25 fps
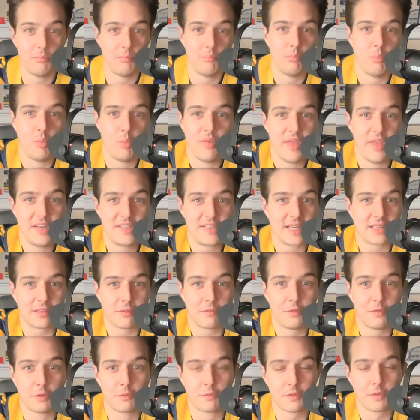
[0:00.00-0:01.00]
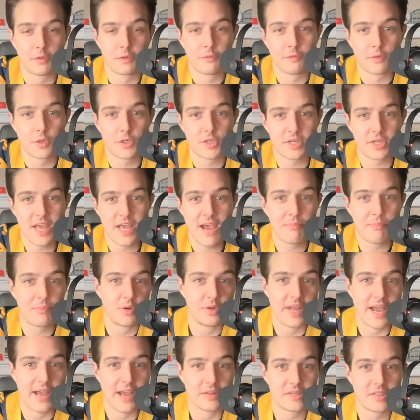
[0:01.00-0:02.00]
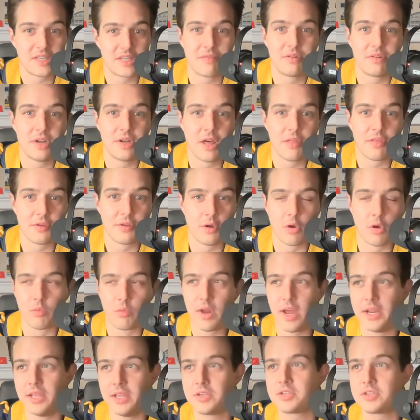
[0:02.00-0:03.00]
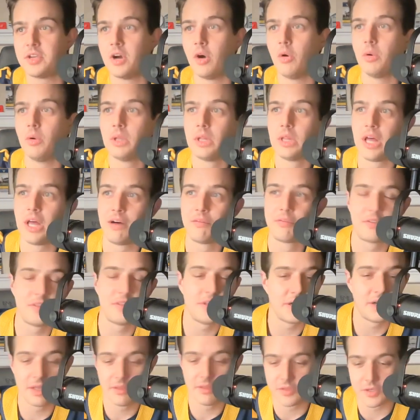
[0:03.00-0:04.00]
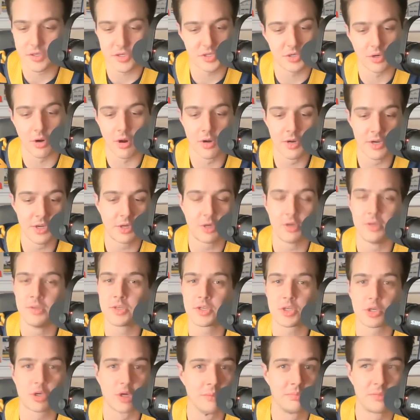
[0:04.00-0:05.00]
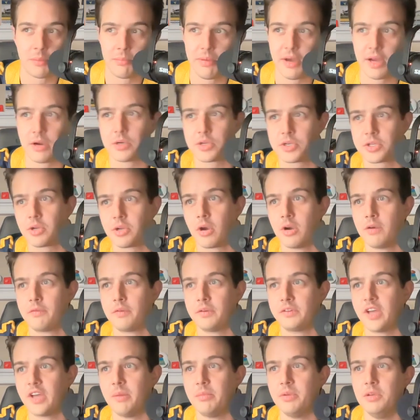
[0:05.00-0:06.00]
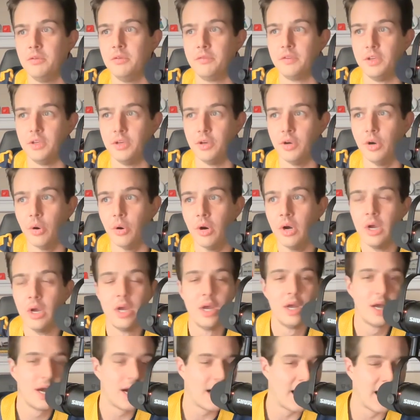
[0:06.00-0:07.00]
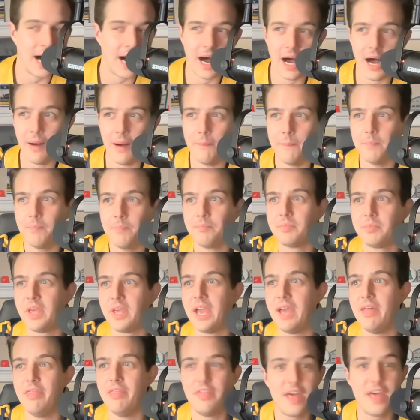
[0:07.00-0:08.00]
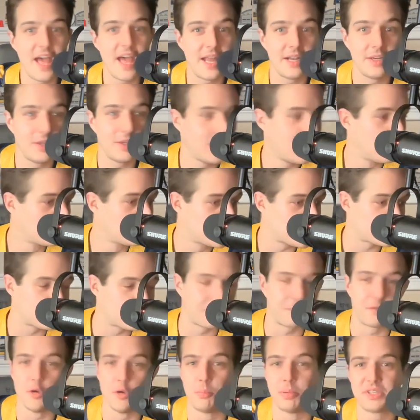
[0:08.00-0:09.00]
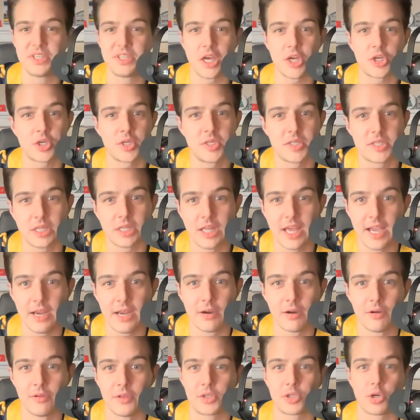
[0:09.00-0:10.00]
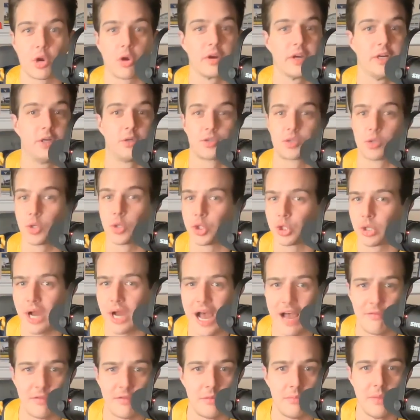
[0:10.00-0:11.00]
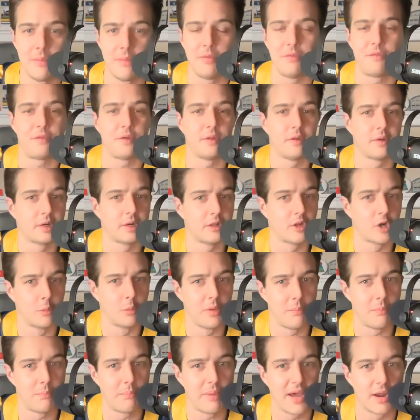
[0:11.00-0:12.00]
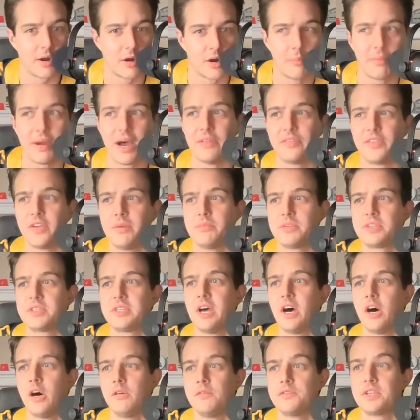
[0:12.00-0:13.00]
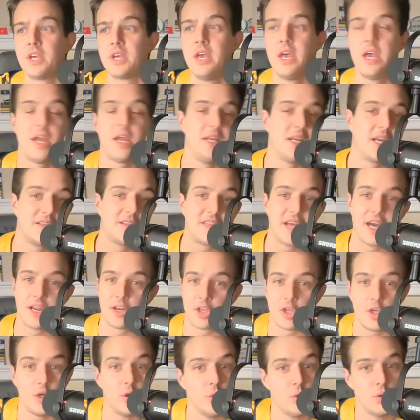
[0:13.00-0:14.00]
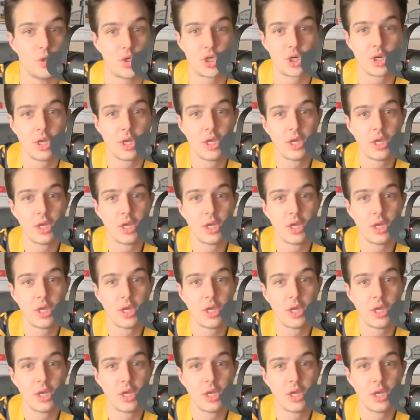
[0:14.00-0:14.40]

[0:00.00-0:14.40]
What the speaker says: when they take the field for their first snap, they're down 7-0 already. So loved the start. You couldn't script a better start for WVU. And then, just a few possessions later, the Tar Heels are driving, maybe feeling a little bit better about themselves. And you get that huge